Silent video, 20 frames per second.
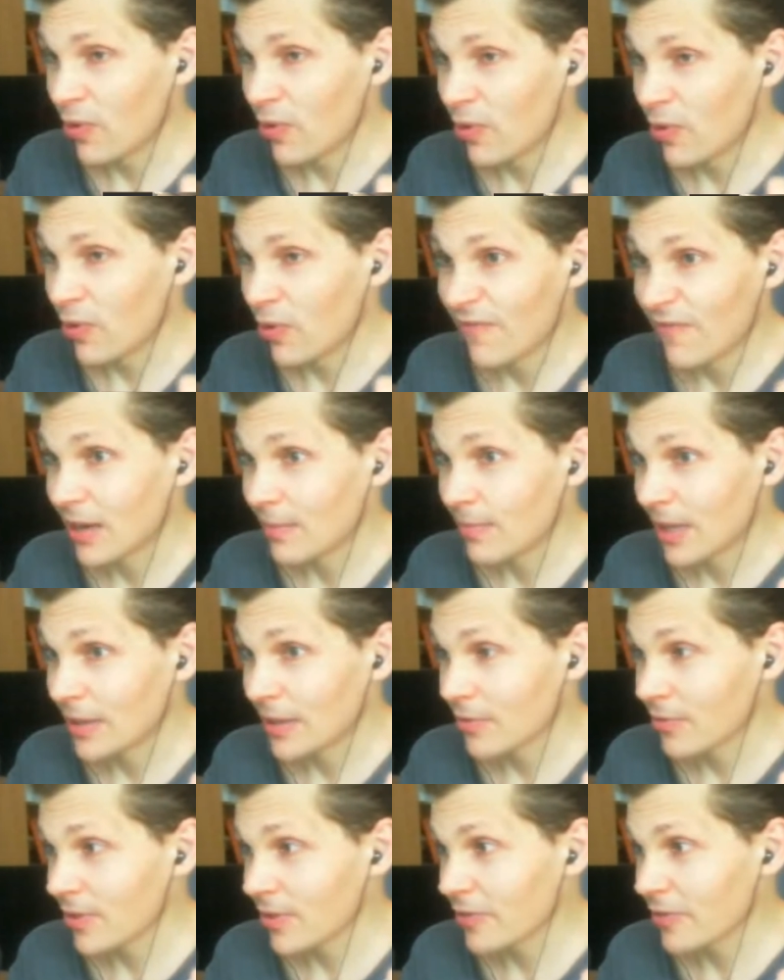We found out
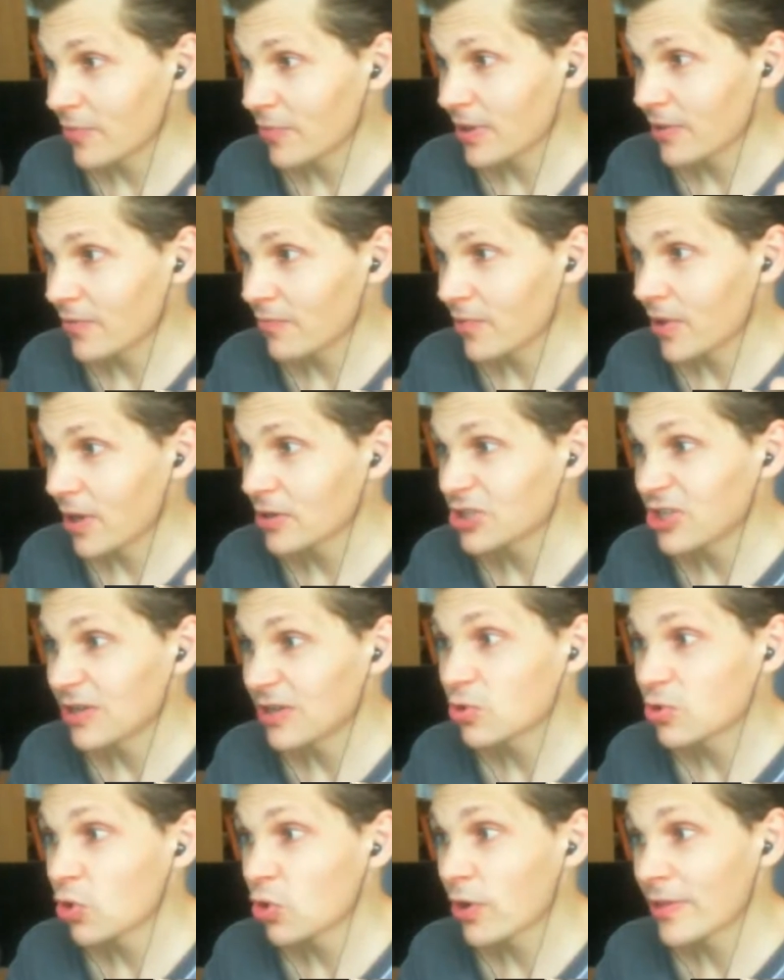about this last week as well.
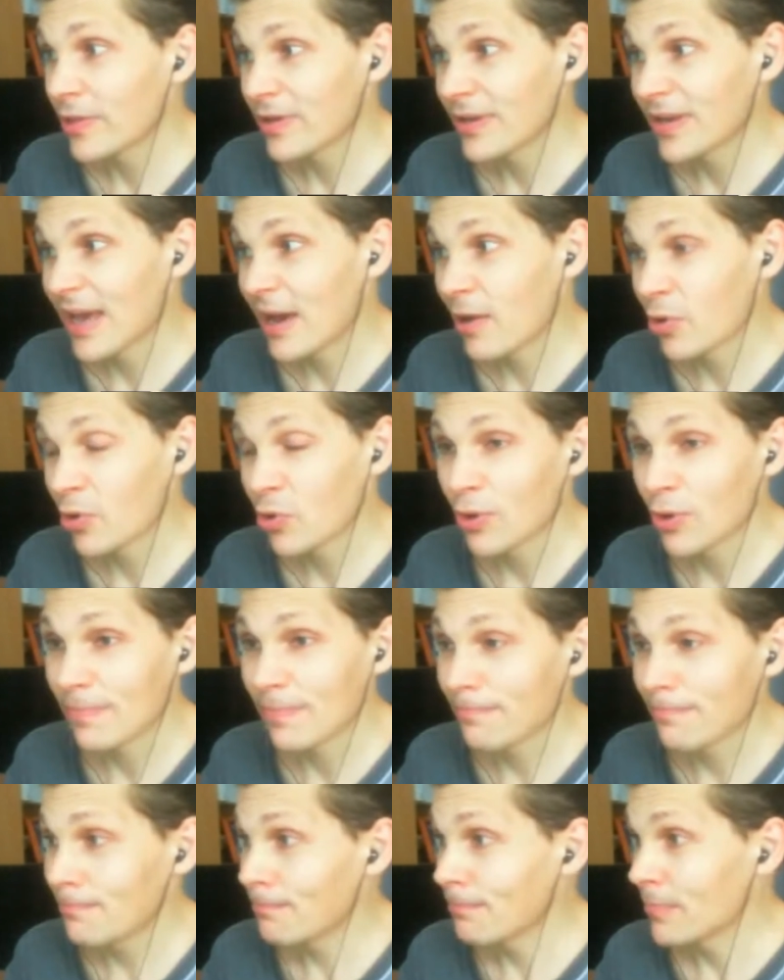Ship droids can now
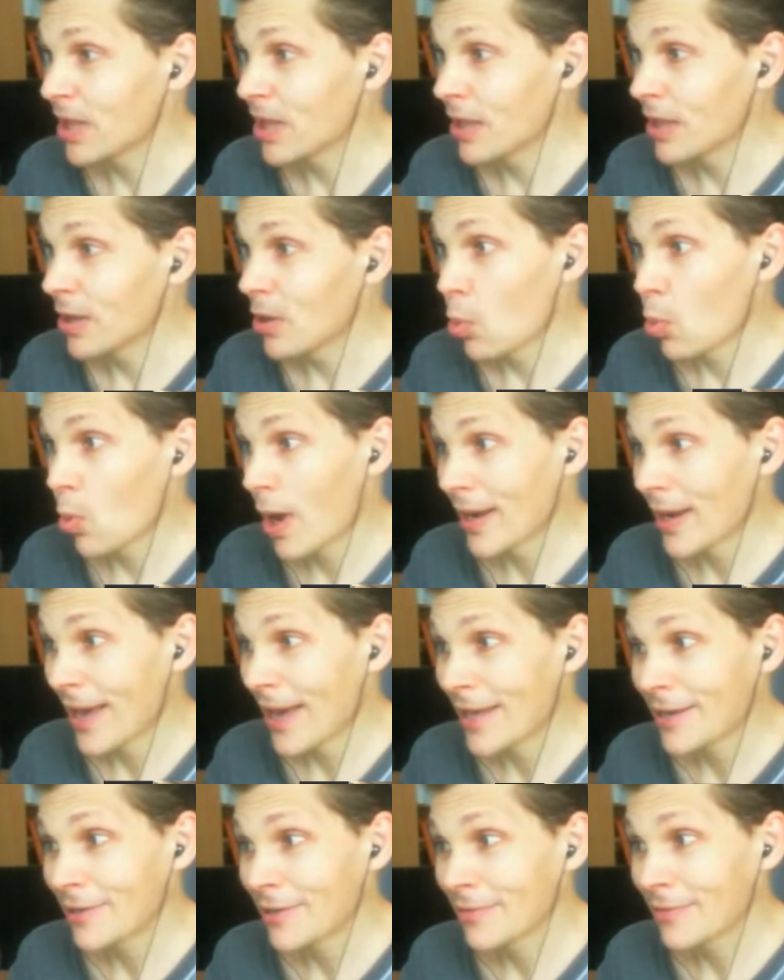equip
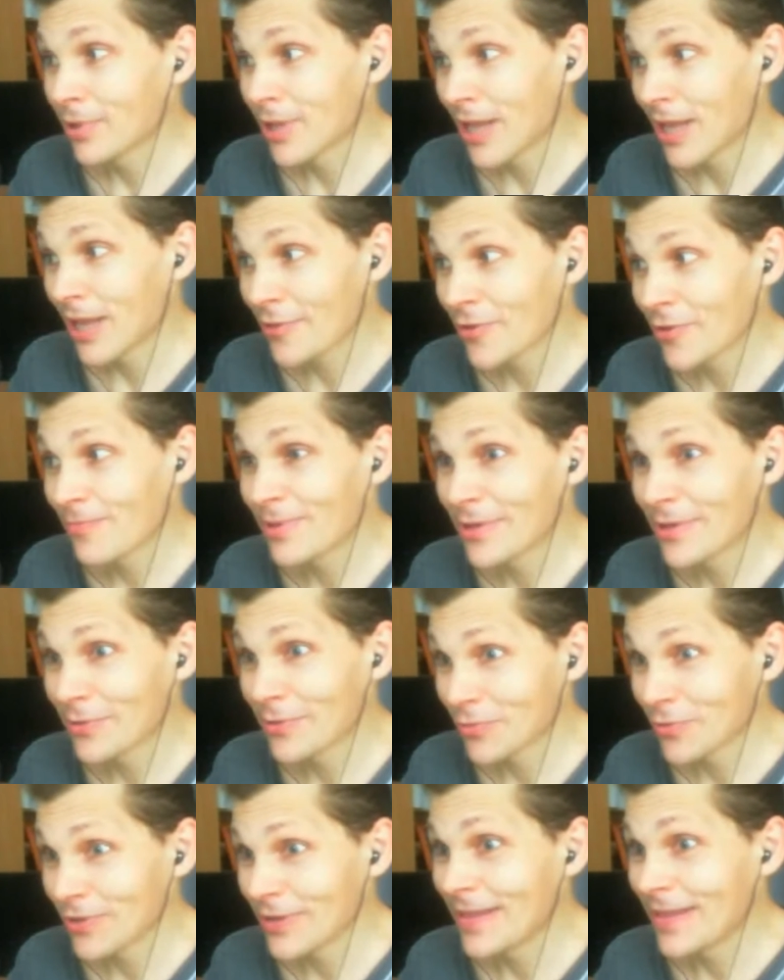one-handed blaster
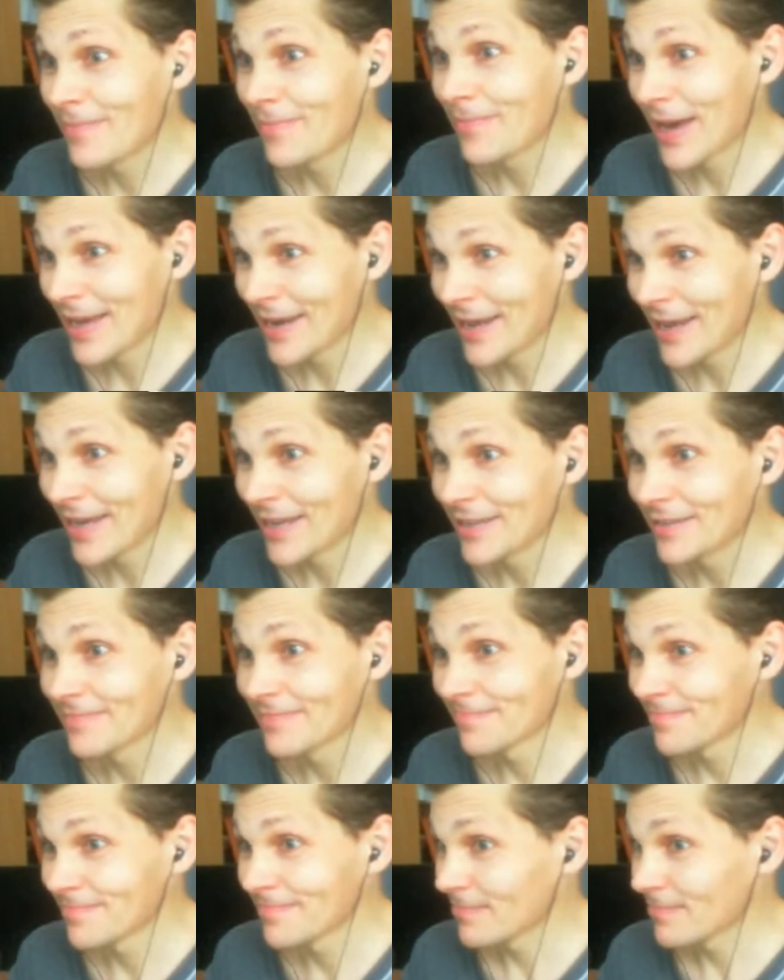pistols in their main hand.